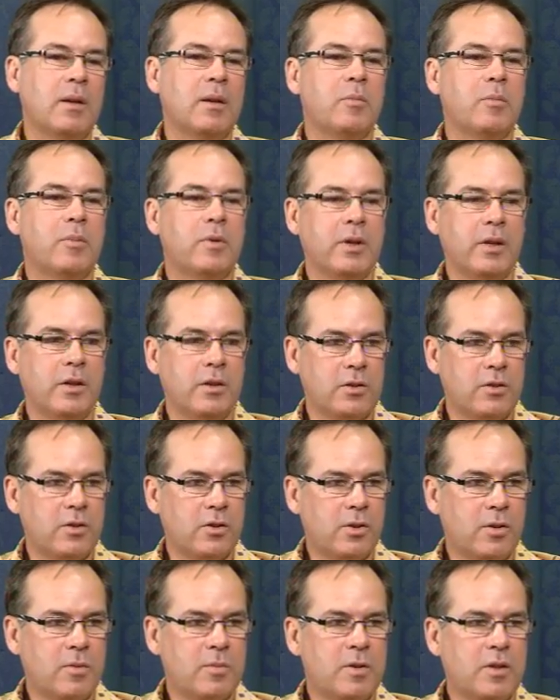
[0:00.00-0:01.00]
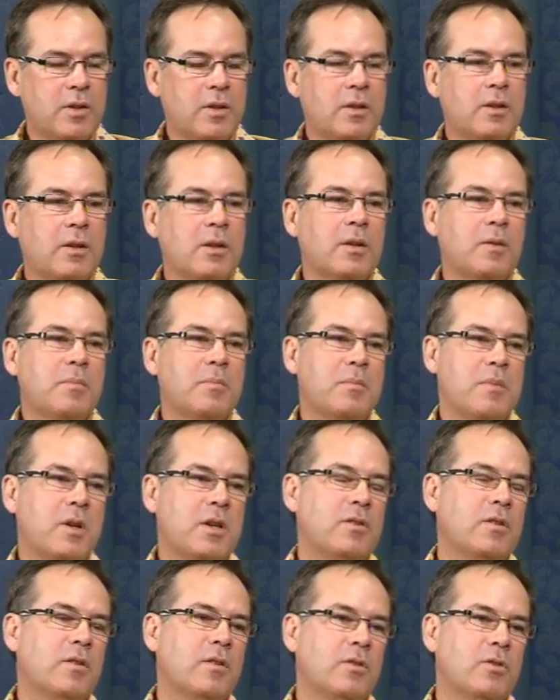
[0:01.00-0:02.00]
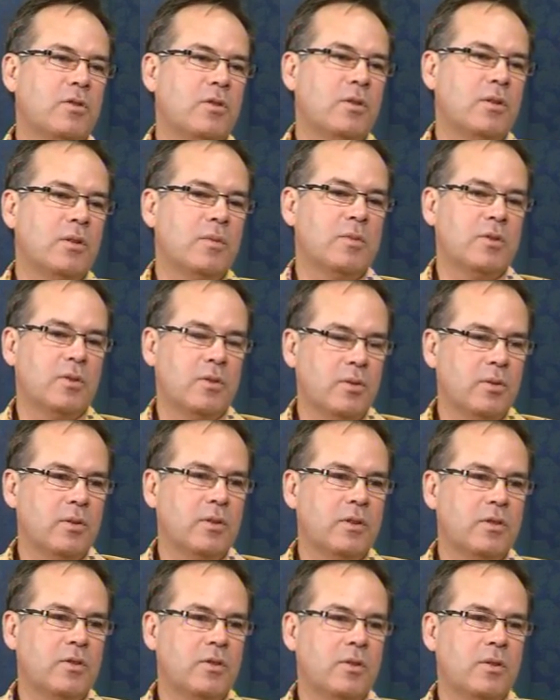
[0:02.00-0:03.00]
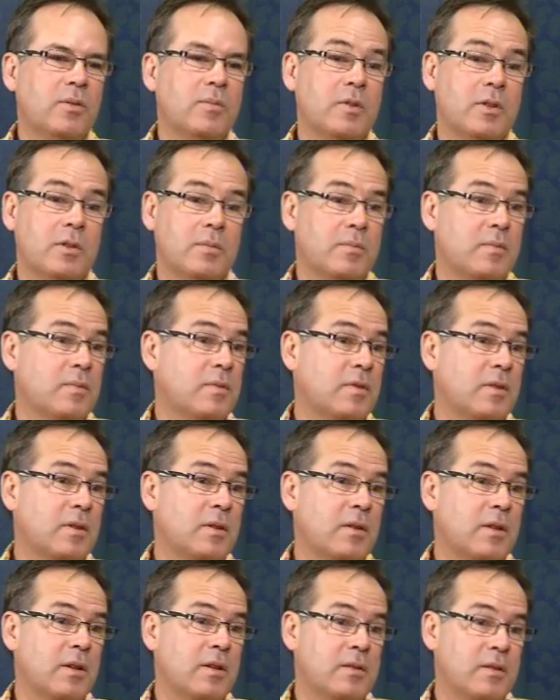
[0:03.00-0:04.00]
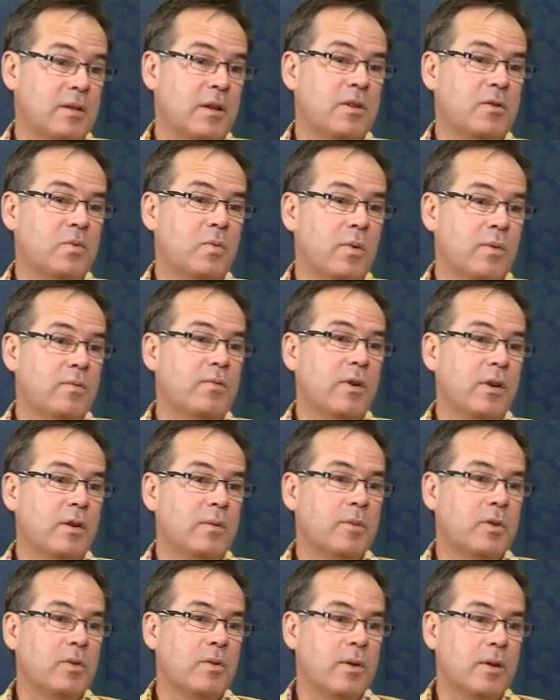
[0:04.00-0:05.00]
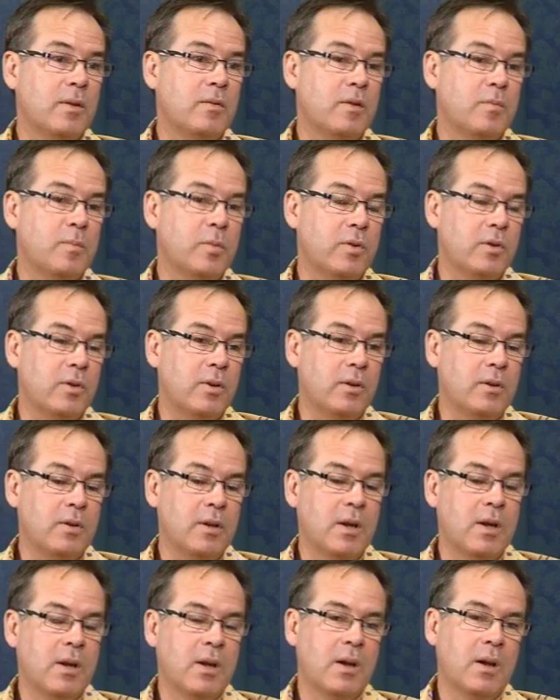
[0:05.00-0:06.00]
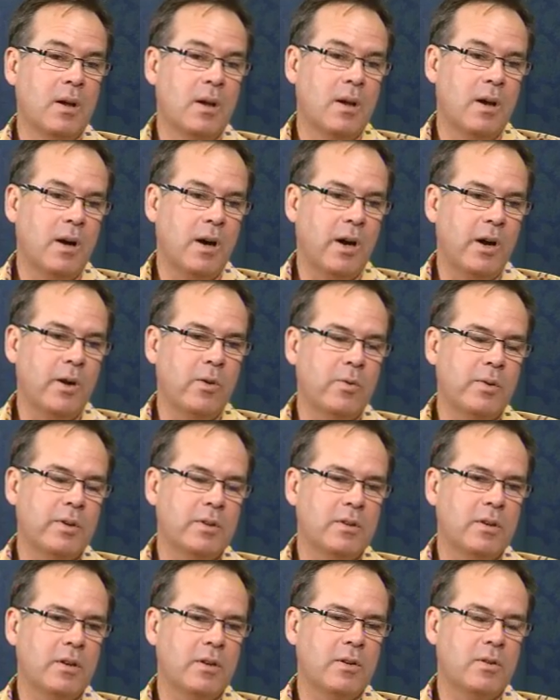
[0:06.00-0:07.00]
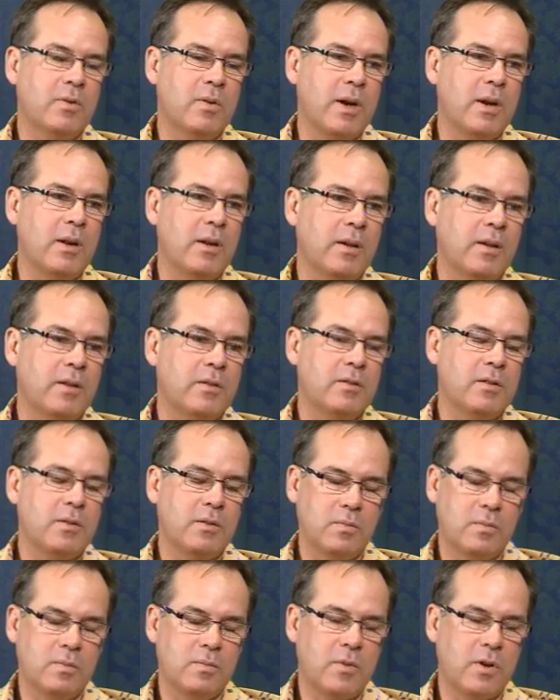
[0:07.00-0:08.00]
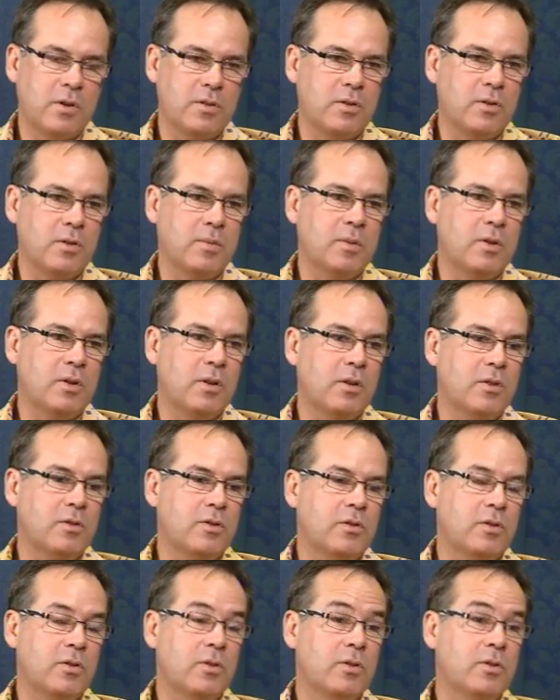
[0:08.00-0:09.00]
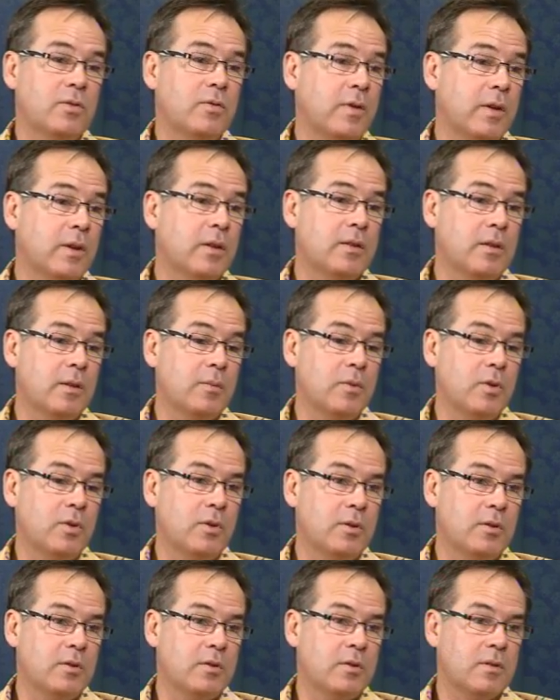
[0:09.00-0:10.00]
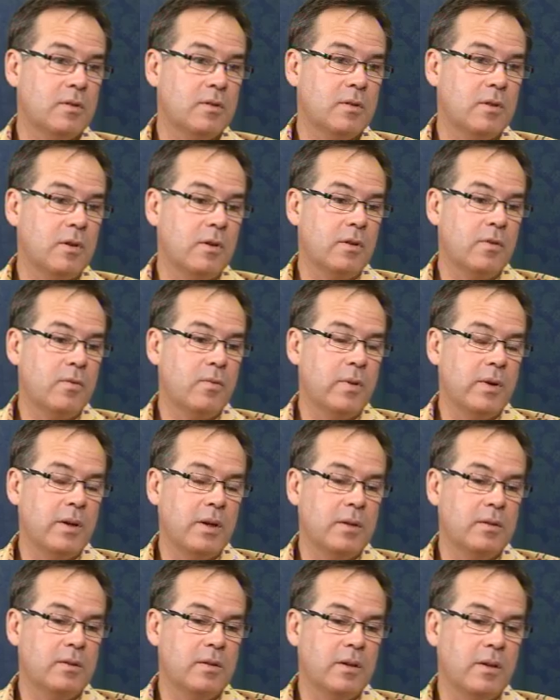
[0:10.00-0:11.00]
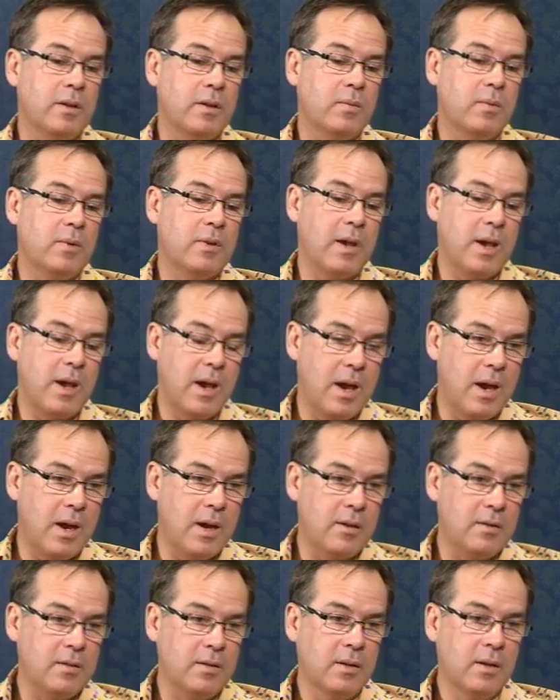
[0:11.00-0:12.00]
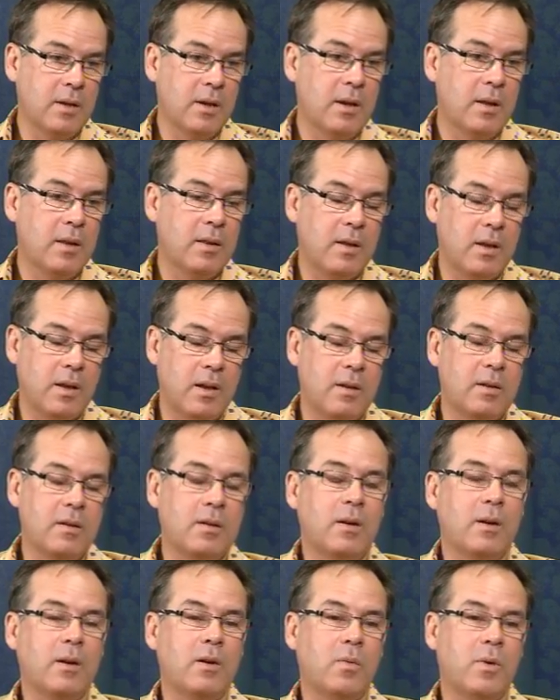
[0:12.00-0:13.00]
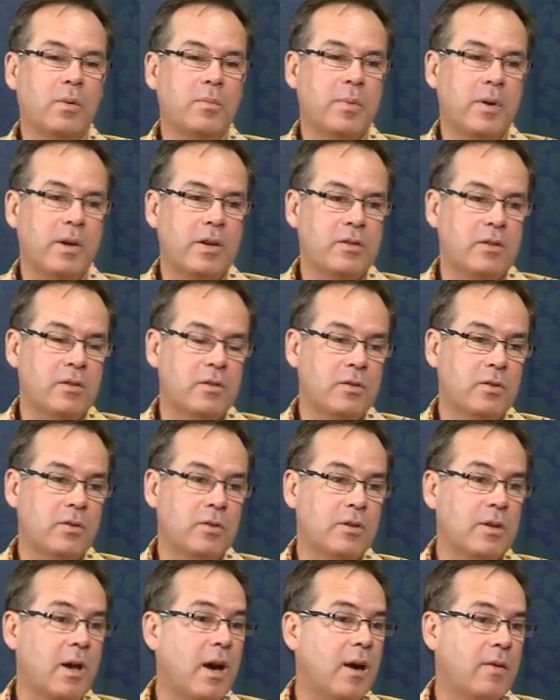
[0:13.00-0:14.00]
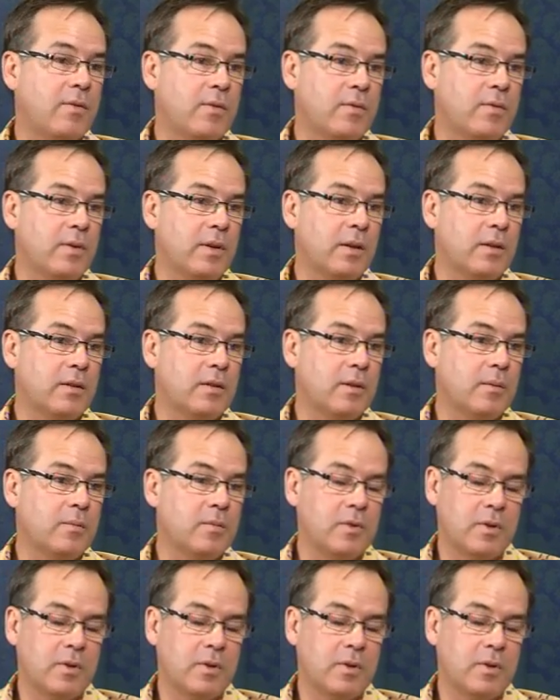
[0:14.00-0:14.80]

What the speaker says: Bring your tubes in, measure the tubes, look at the tubes, assess what volume of cream they've put on. I always go to great lengths, and most dermatologists use fingertip units. So if we're dealing with a hand, then I want patients to use half a fingertip.